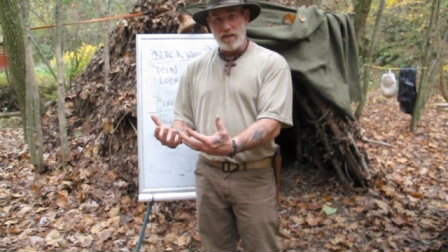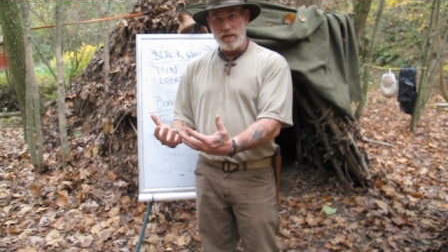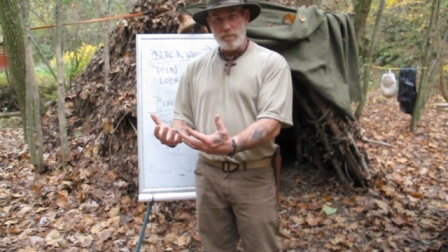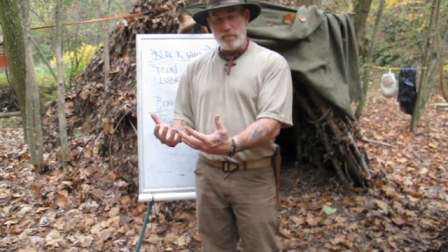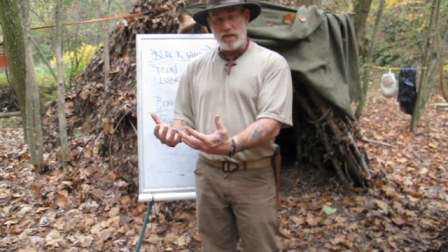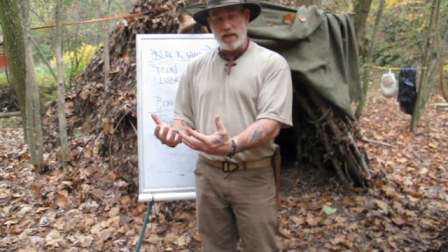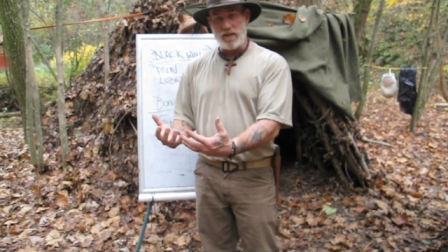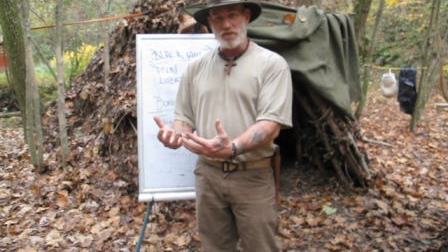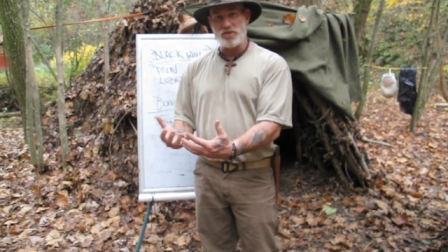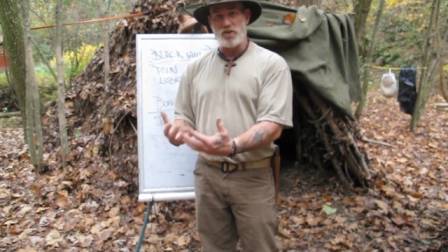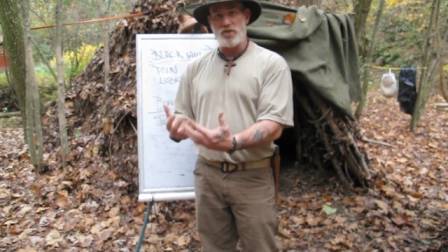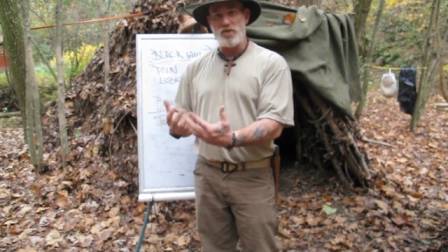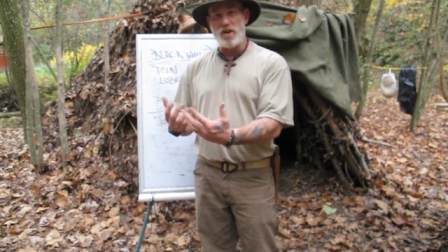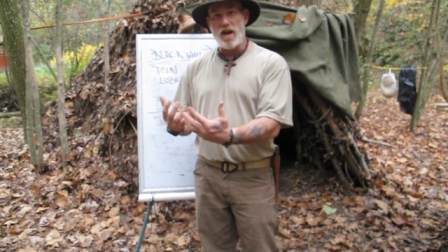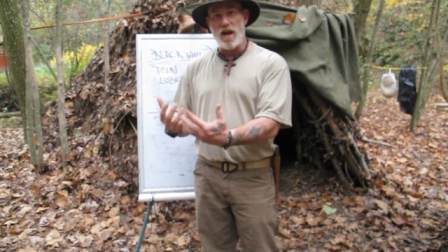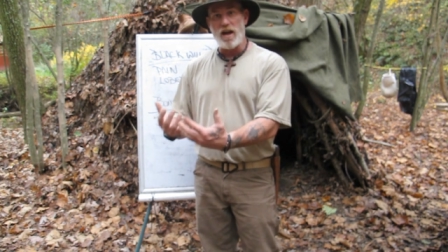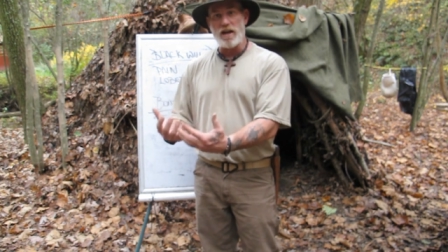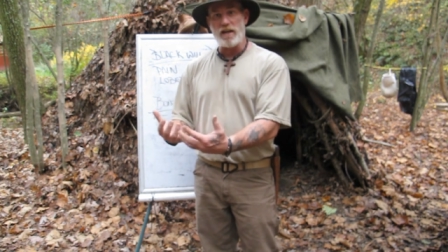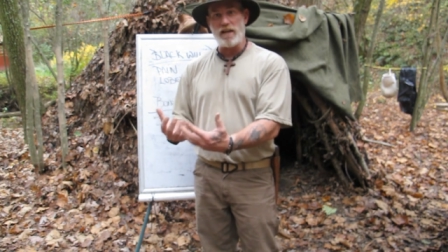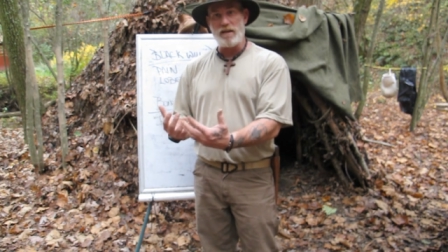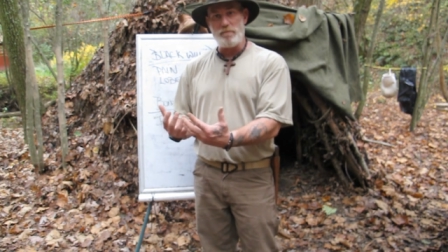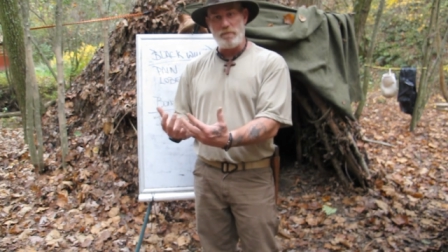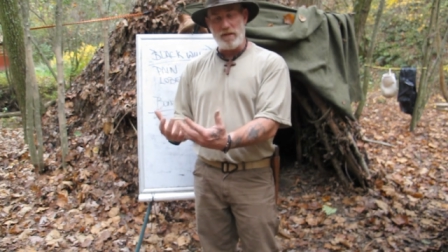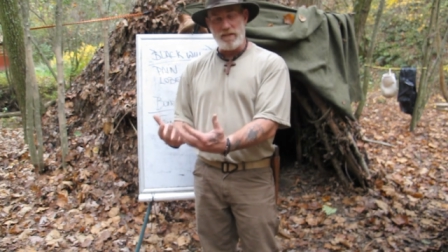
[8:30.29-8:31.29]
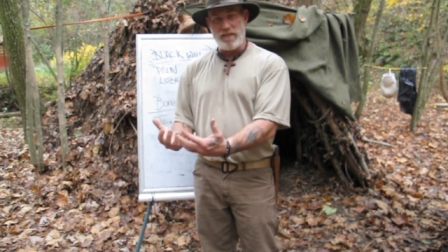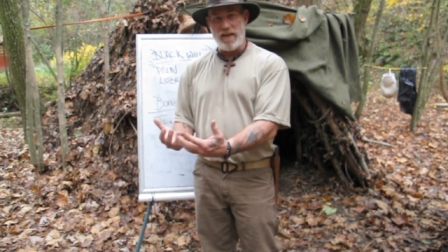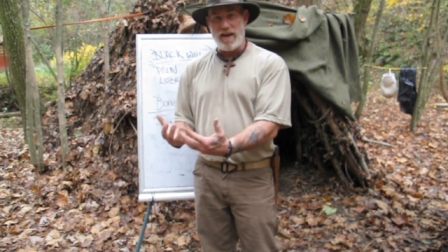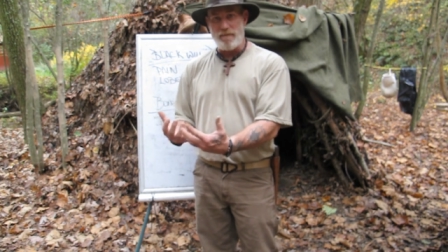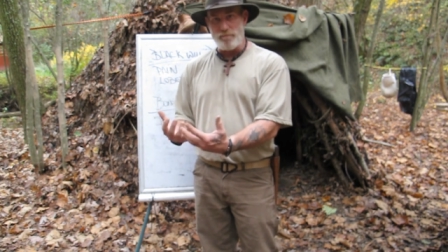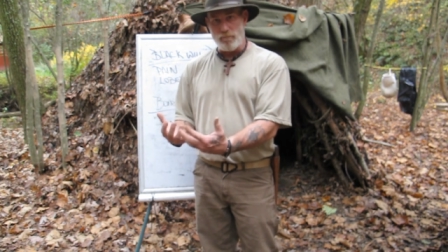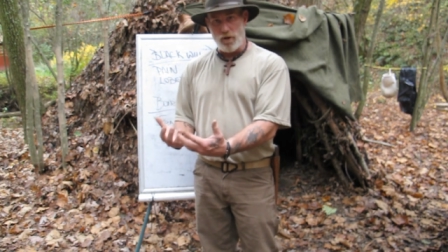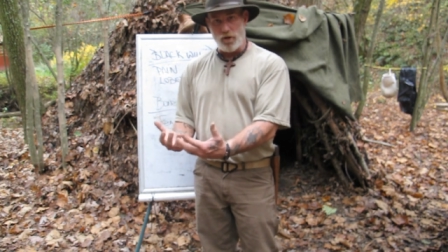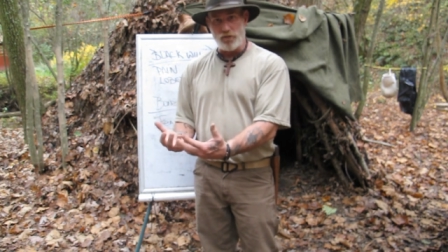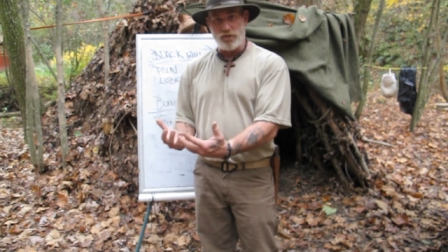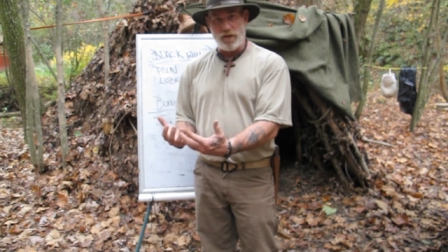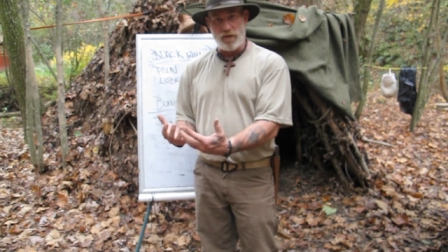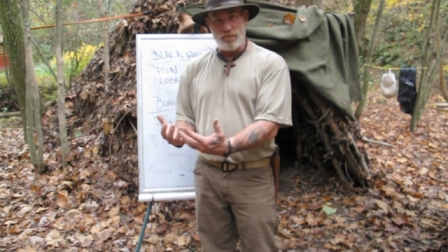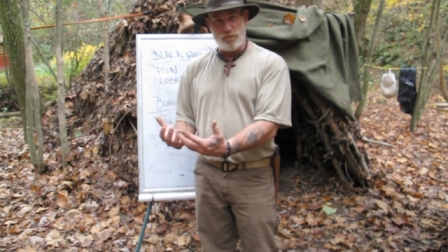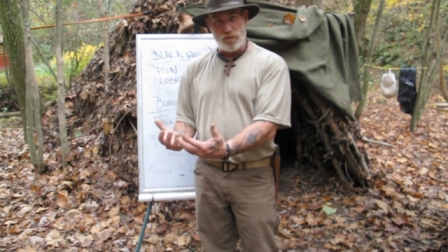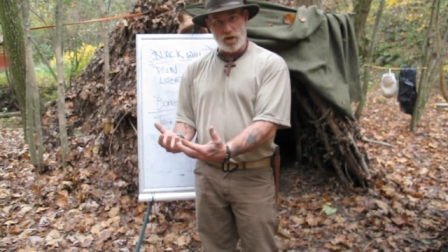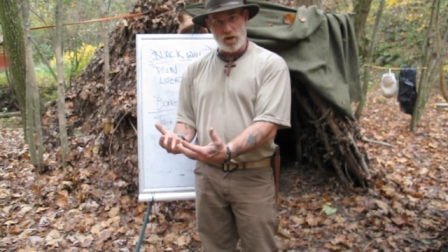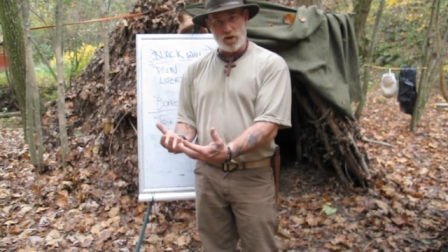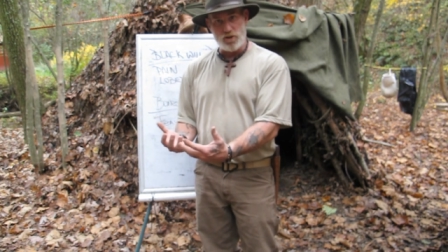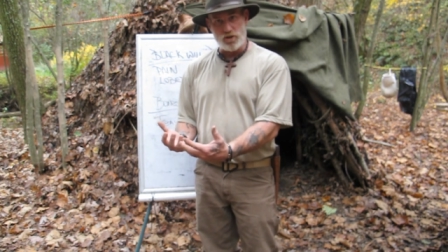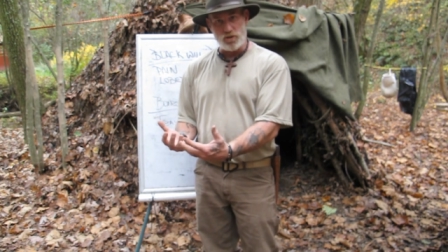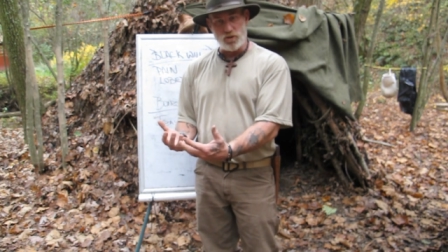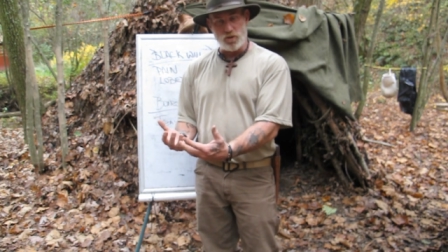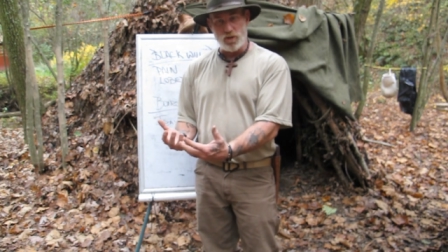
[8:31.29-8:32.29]
because they're not going to be that
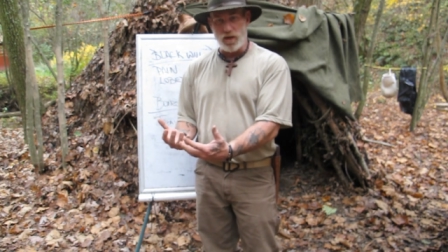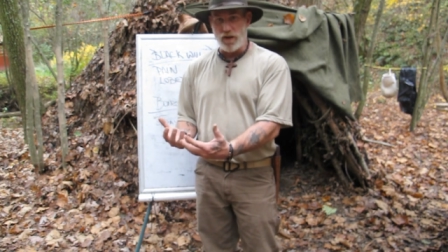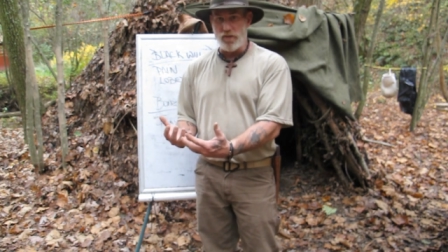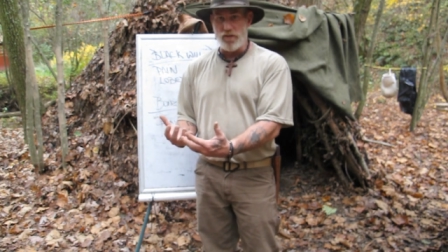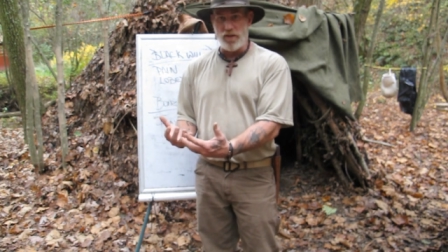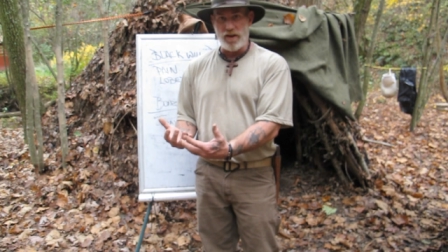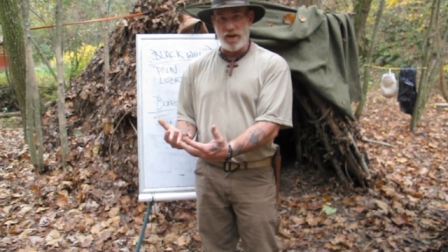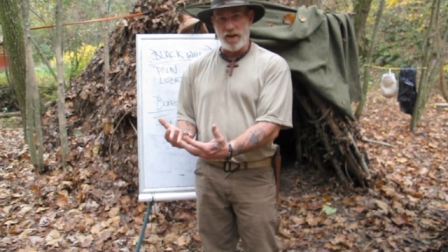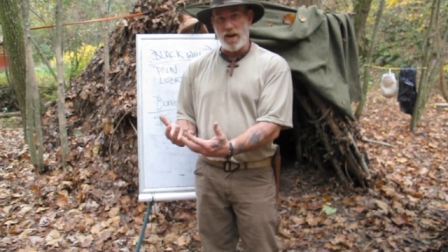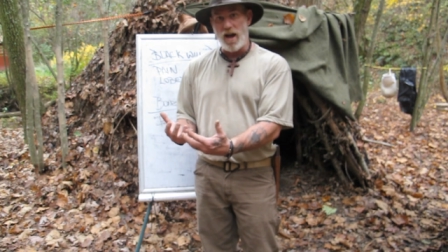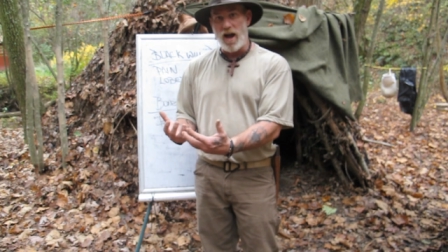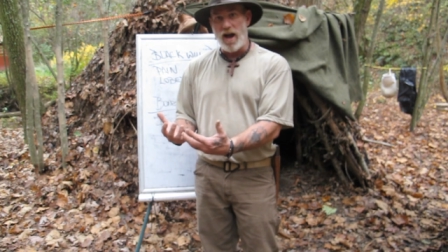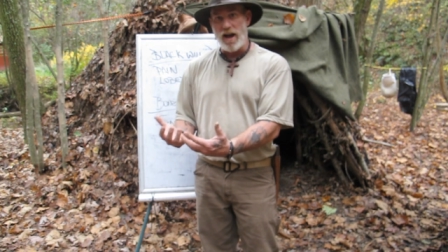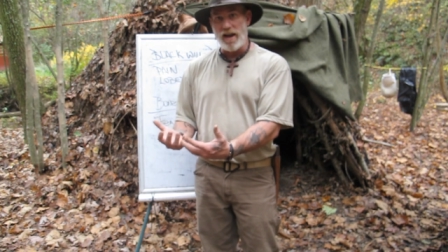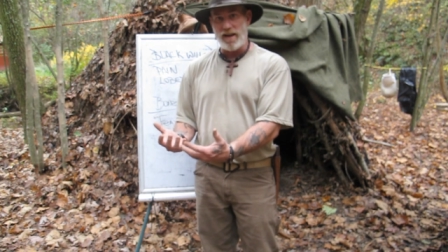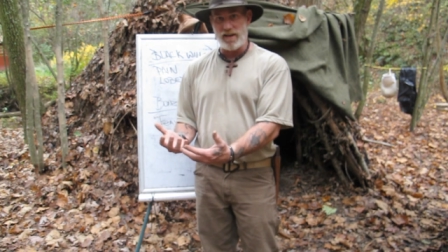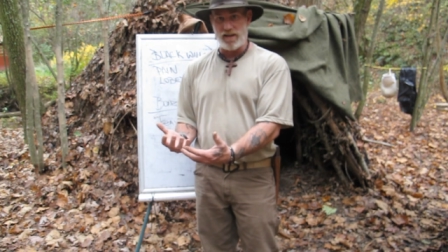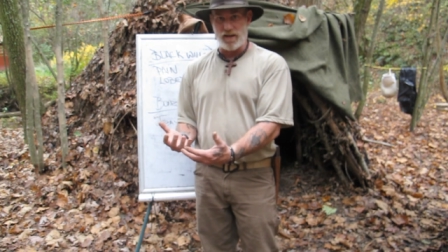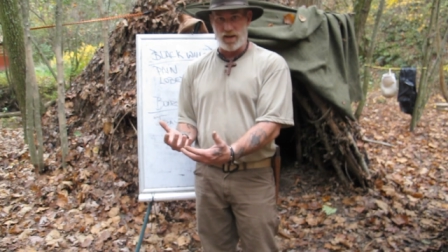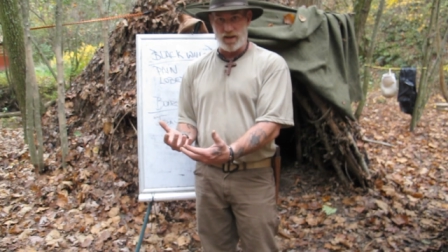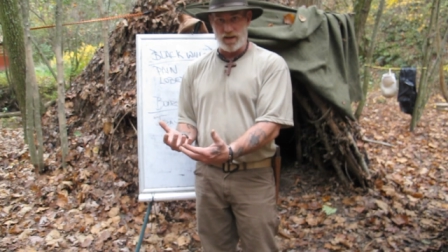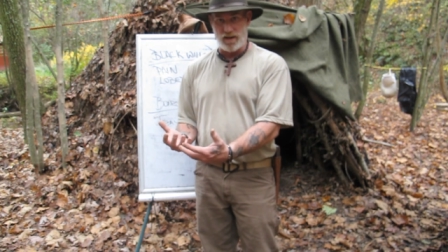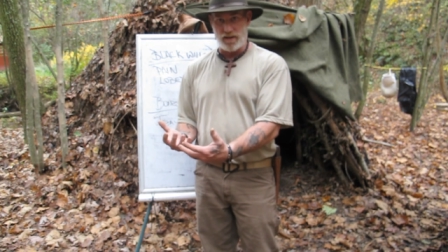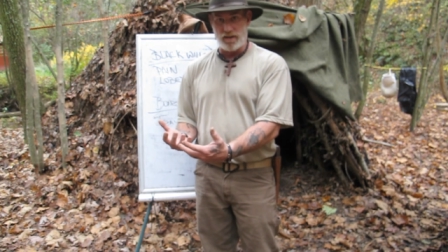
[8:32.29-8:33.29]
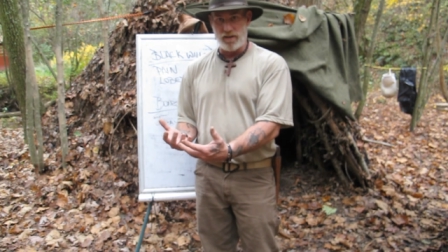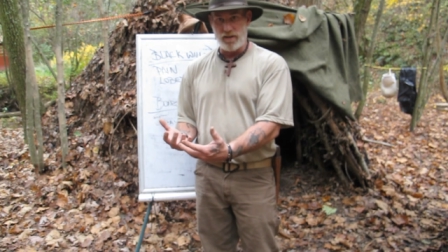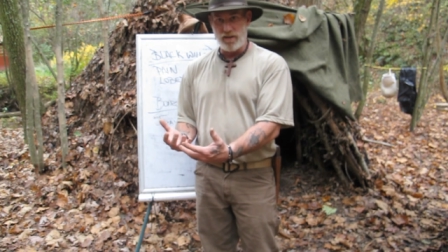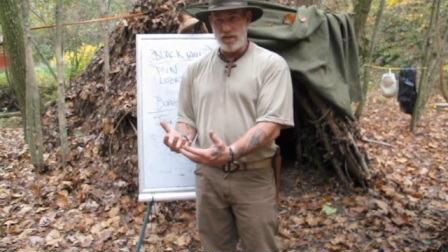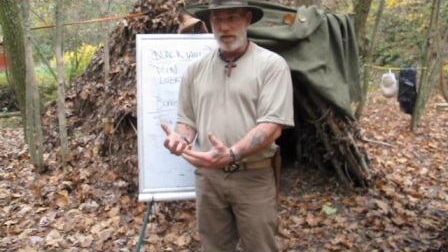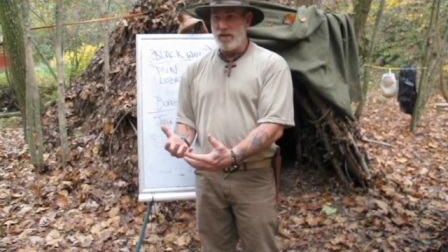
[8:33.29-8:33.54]
multifunctional other than iodine.